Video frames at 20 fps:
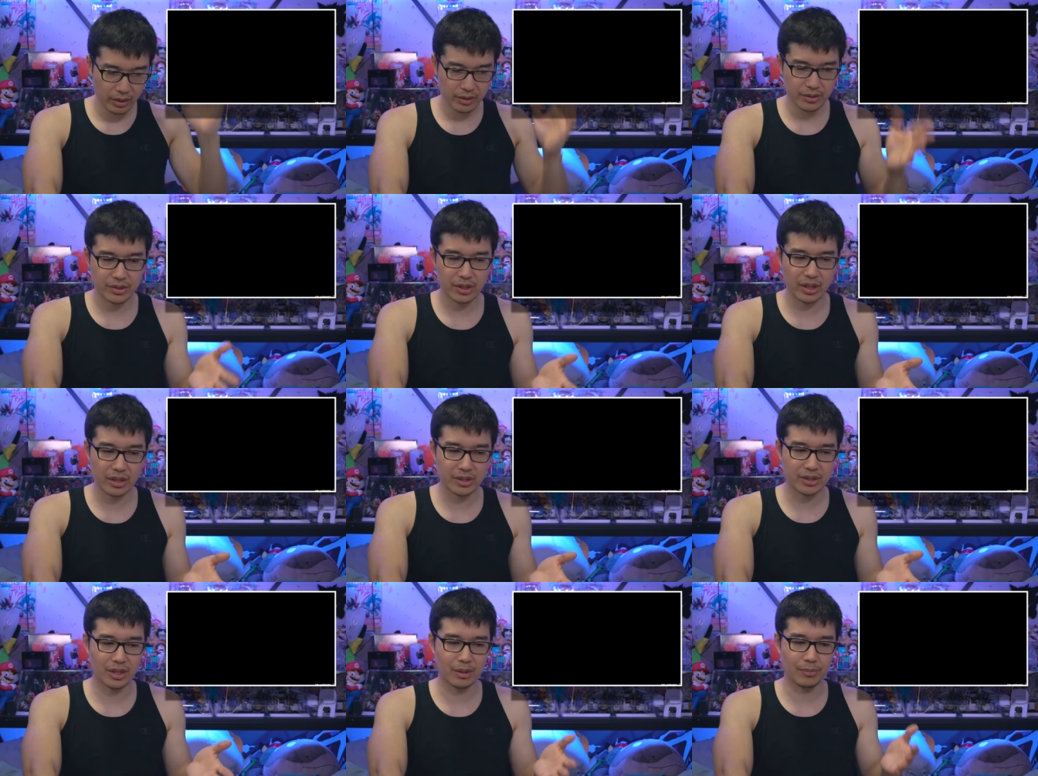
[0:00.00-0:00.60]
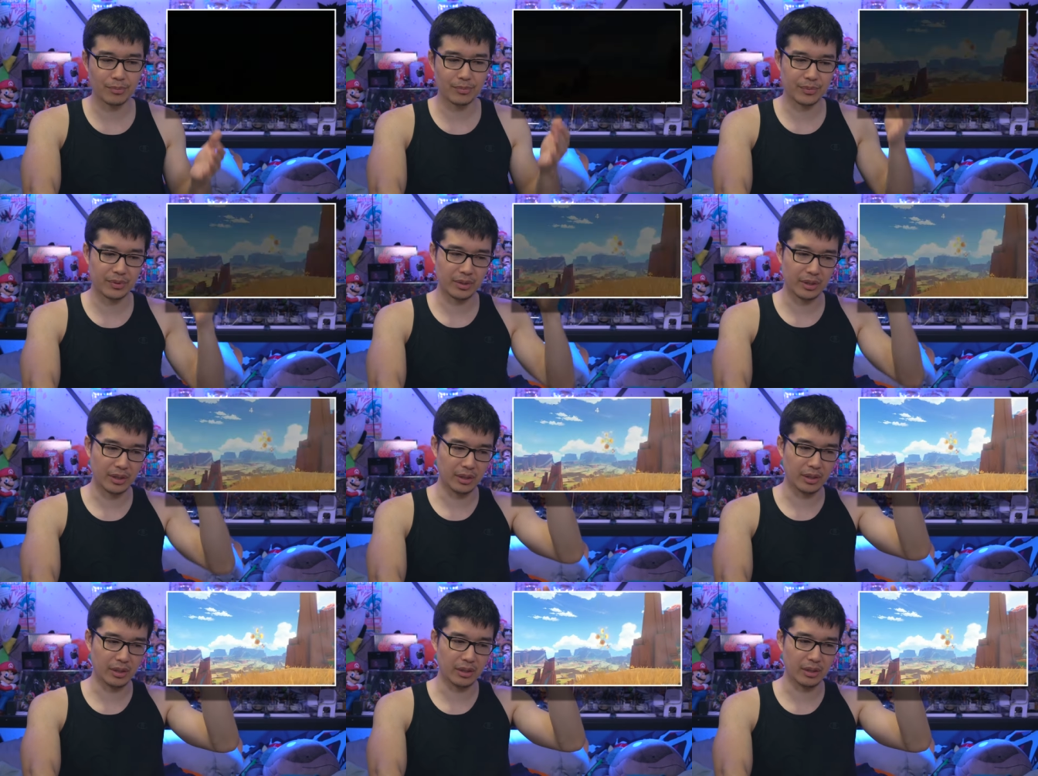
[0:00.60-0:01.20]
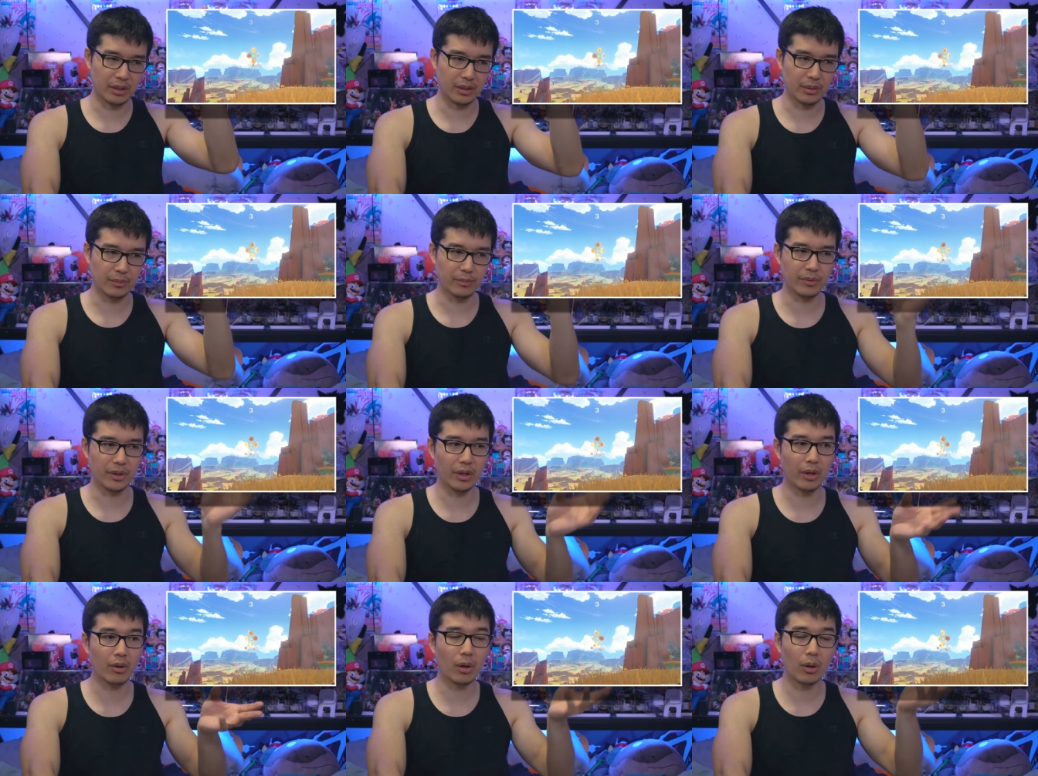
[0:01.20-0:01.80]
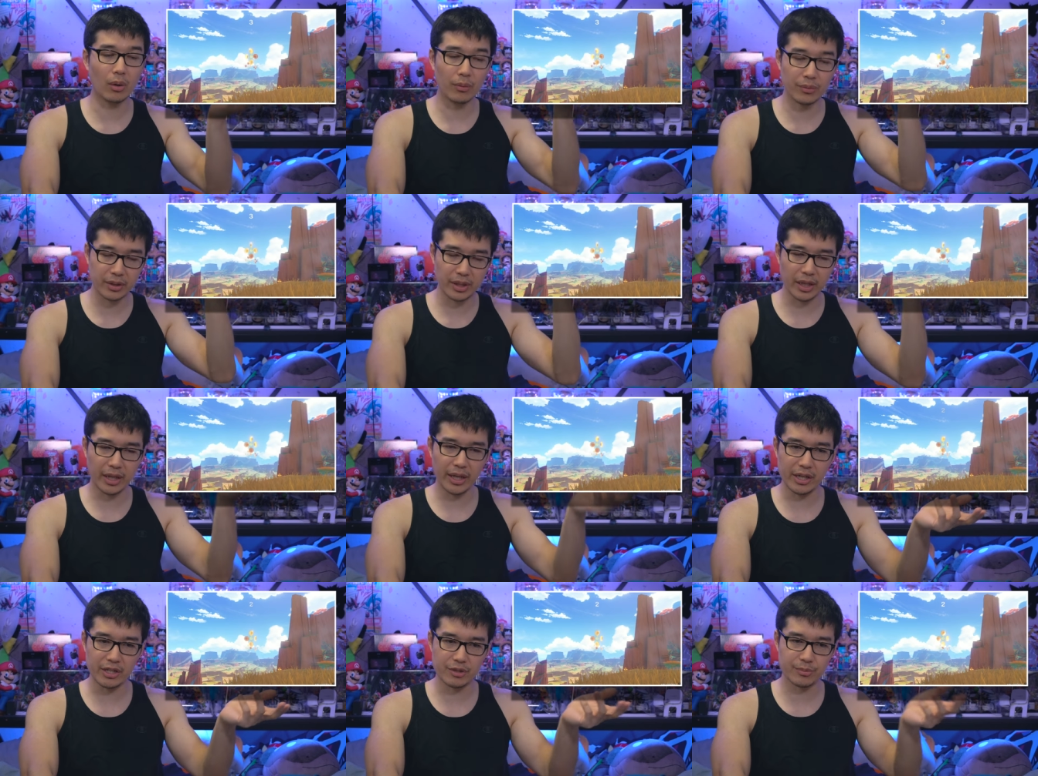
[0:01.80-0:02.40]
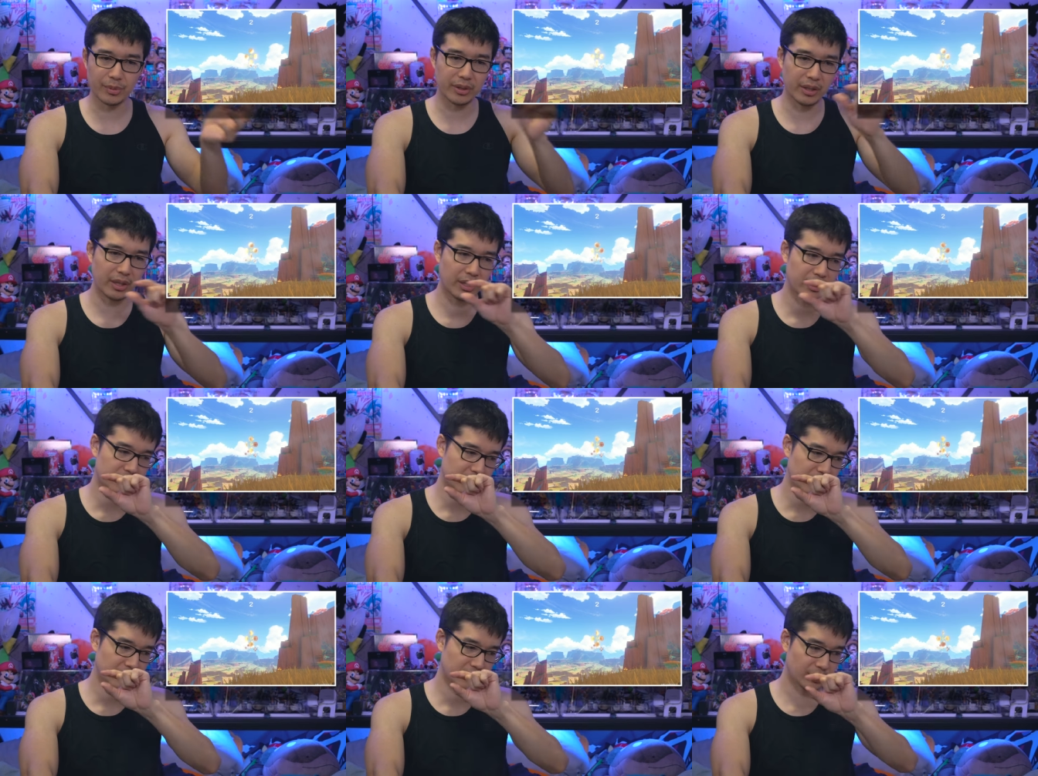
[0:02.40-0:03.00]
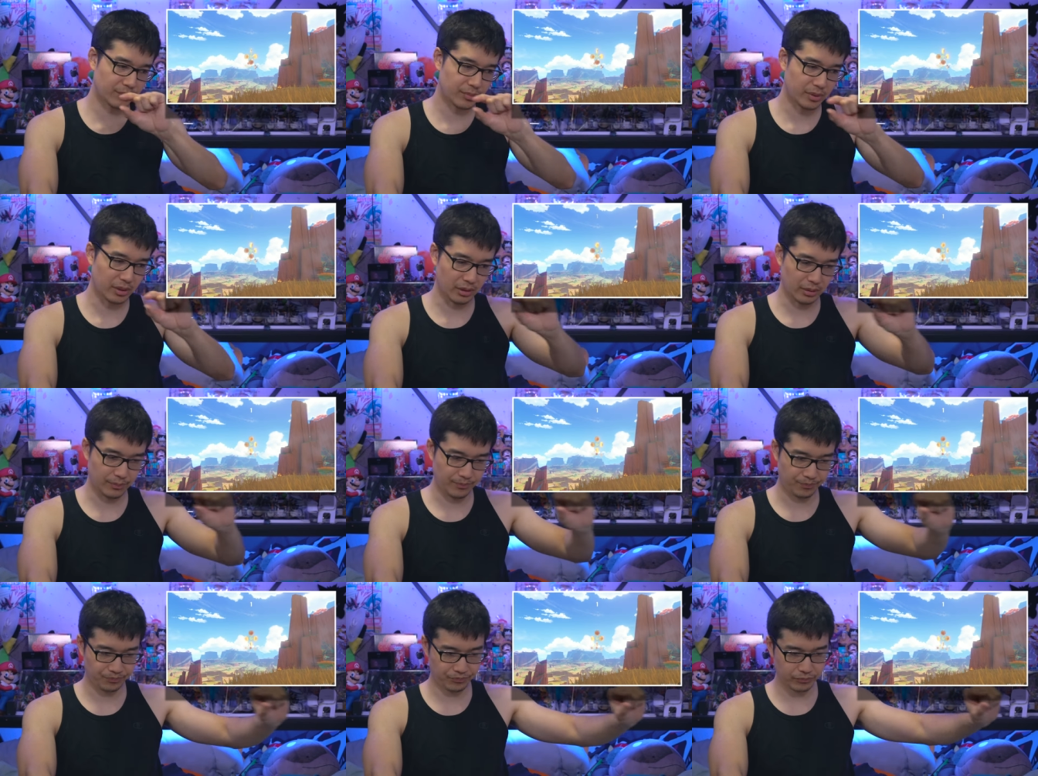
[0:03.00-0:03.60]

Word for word: sucks up the their own gauge, but it sucks up the